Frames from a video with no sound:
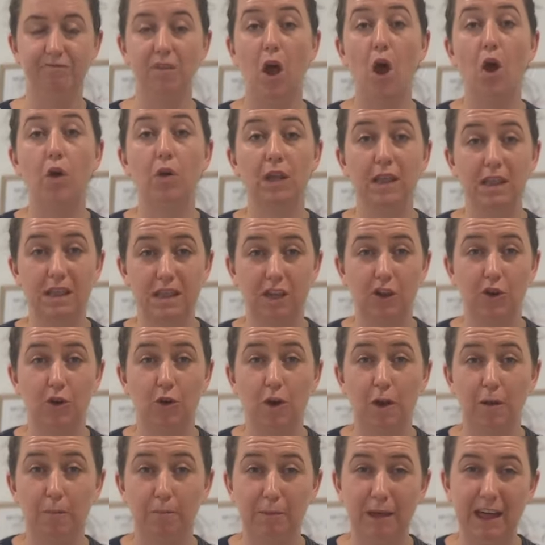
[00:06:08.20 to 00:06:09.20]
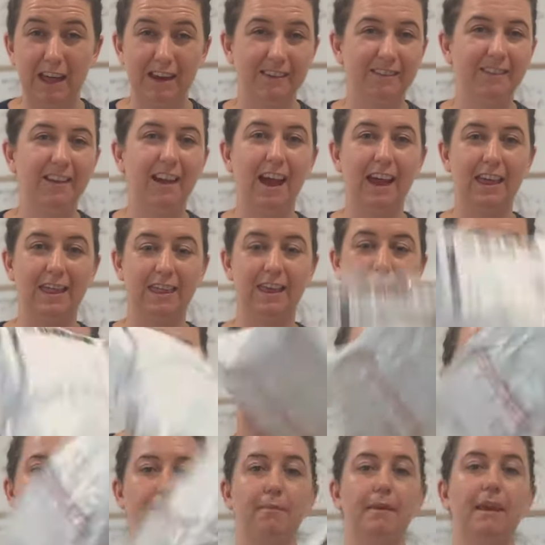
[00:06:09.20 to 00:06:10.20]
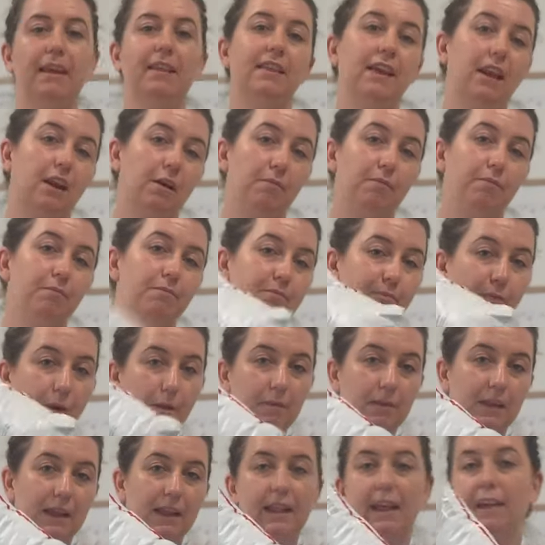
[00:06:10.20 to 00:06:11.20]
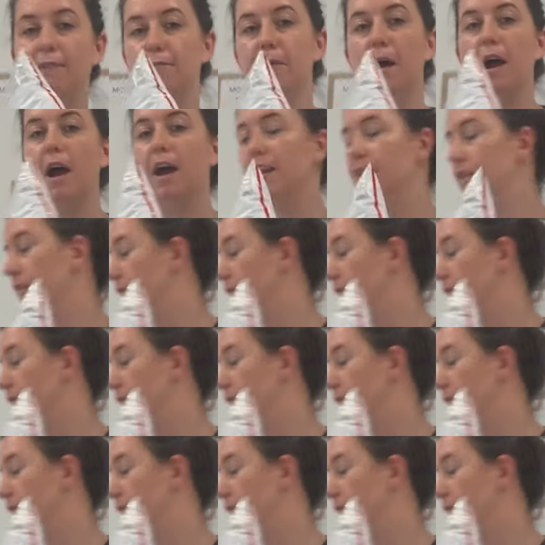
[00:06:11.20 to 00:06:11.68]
I'll consider it, but I think it's something that I'll probably leave behind in